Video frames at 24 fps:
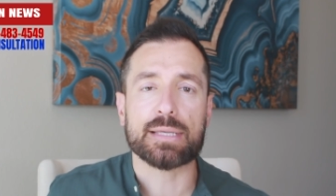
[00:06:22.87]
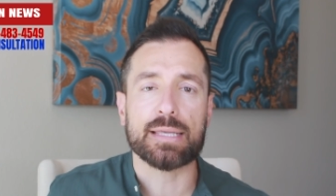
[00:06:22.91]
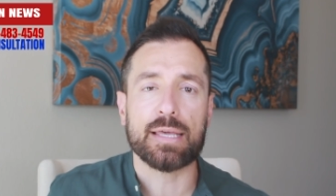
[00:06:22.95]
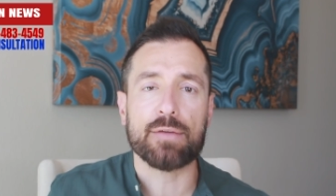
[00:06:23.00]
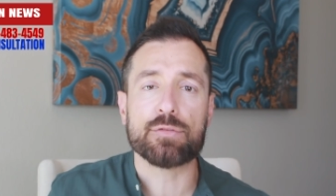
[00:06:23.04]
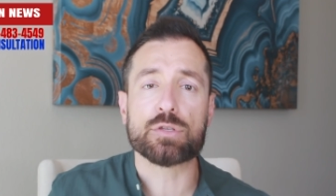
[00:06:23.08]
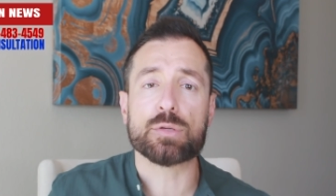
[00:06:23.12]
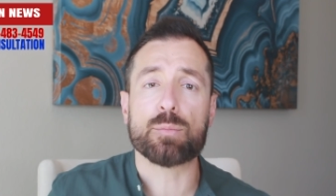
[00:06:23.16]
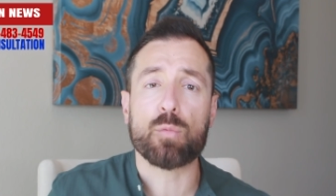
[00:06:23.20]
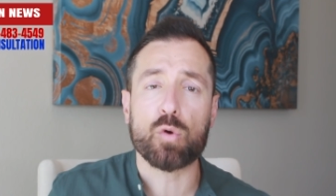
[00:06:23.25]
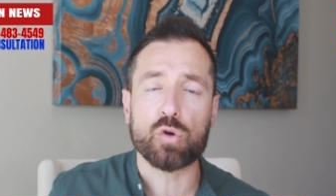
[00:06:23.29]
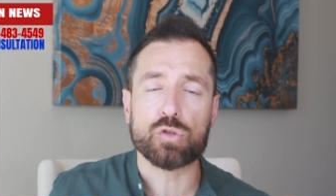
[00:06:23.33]

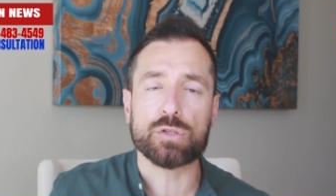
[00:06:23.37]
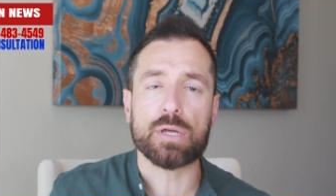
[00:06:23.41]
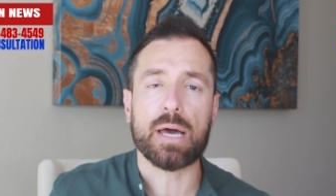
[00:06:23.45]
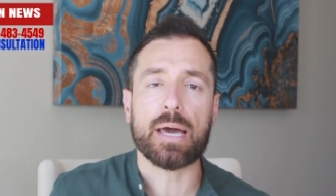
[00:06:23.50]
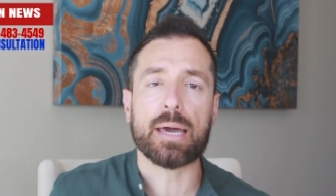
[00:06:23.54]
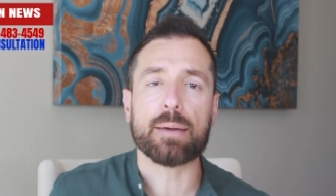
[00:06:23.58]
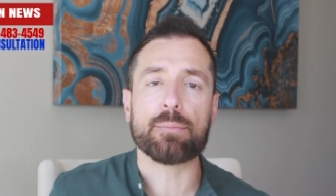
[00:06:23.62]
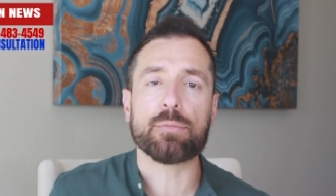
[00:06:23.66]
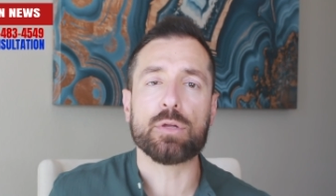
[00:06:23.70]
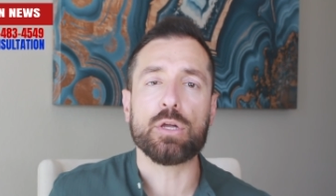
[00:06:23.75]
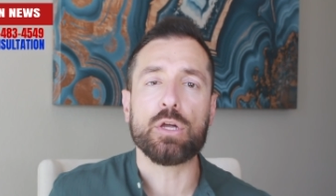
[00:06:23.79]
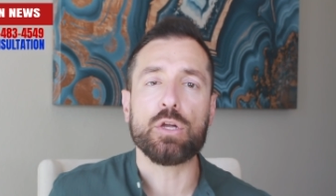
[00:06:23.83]
Gives you more
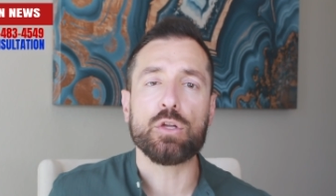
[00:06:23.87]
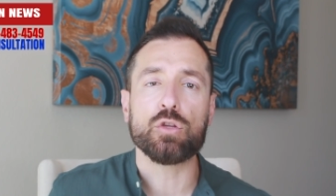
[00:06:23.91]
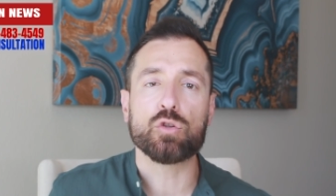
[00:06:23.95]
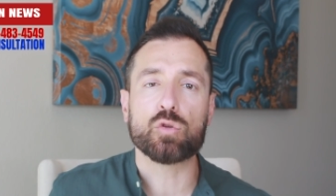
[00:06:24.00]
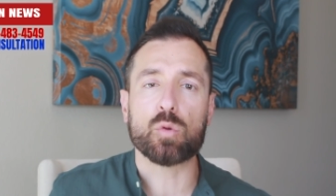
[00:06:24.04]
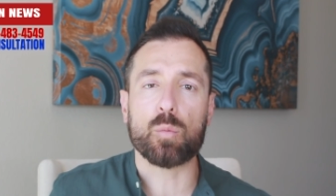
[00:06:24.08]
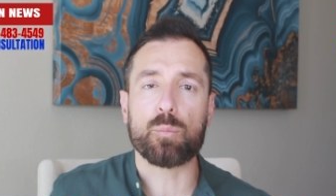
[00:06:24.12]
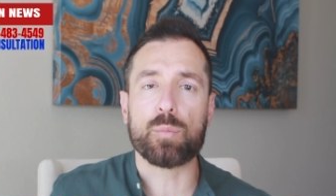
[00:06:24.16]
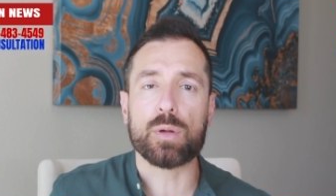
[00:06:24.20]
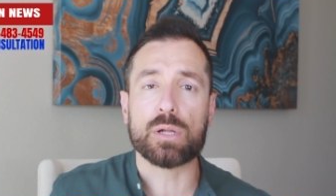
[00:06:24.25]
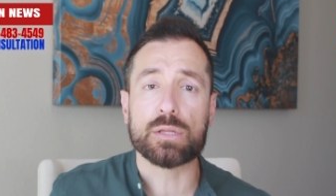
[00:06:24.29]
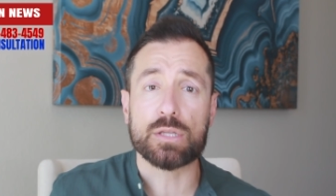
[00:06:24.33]
time
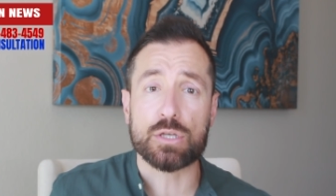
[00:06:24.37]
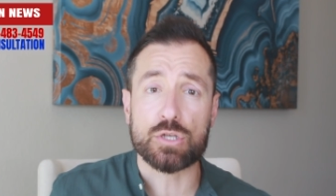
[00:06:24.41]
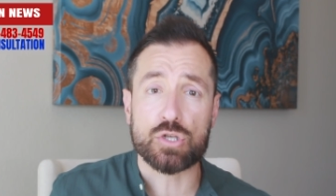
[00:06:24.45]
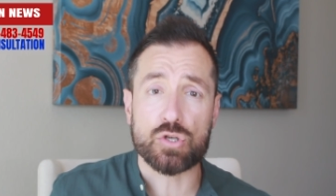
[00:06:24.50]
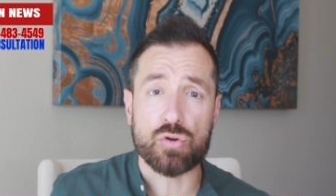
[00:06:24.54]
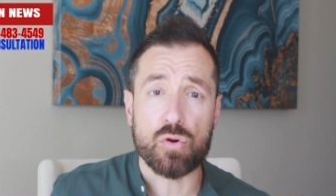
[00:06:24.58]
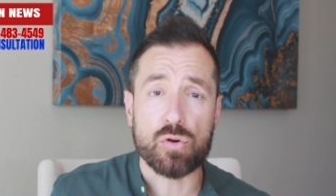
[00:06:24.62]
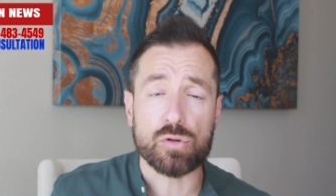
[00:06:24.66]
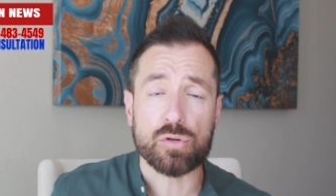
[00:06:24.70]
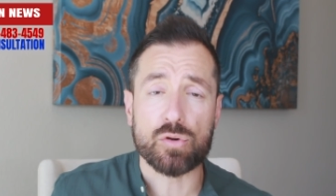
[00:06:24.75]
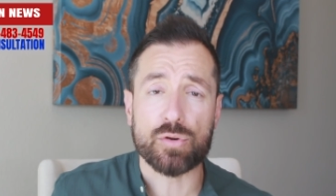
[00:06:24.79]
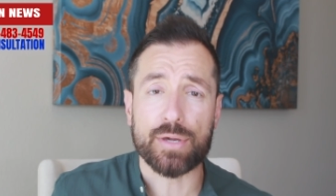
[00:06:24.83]
to build a
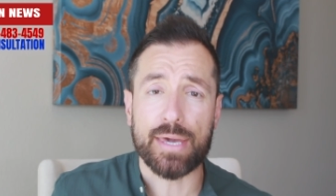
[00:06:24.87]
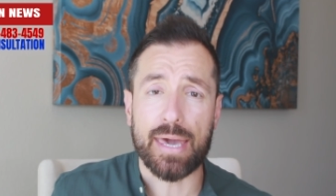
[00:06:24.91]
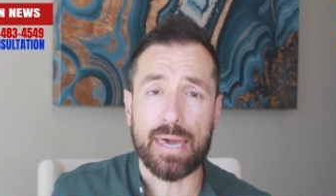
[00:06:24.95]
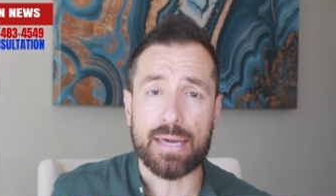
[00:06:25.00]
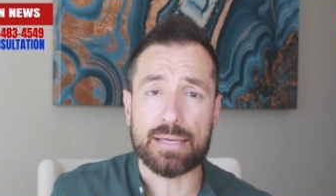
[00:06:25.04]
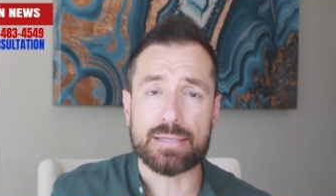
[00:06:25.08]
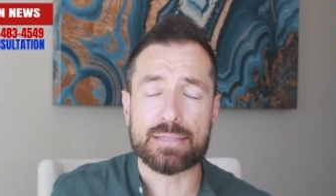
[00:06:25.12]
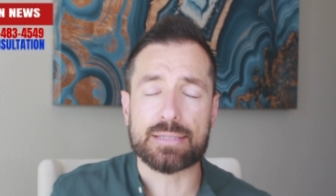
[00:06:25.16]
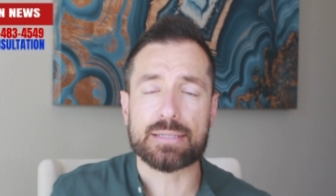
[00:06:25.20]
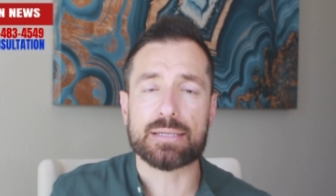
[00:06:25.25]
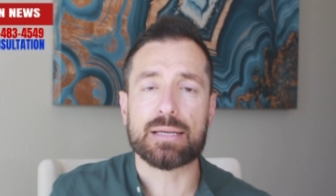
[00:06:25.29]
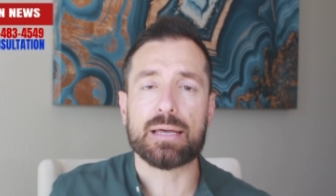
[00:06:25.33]
stronger
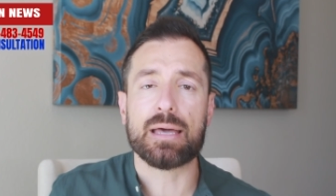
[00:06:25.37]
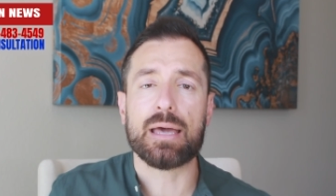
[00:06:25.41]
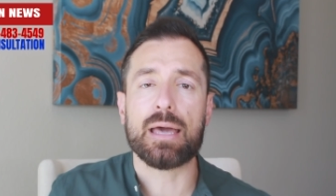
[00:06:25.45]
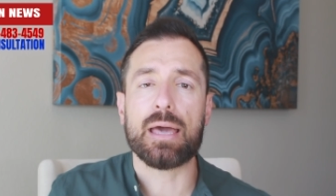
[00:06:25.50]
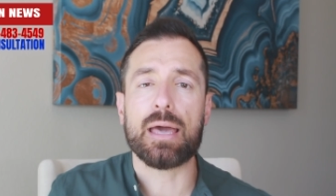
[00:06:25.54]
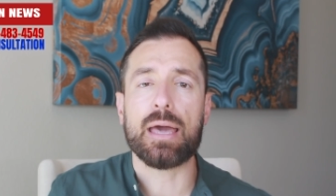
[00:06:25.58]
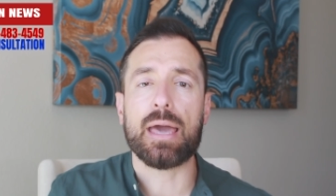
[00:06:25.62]
case,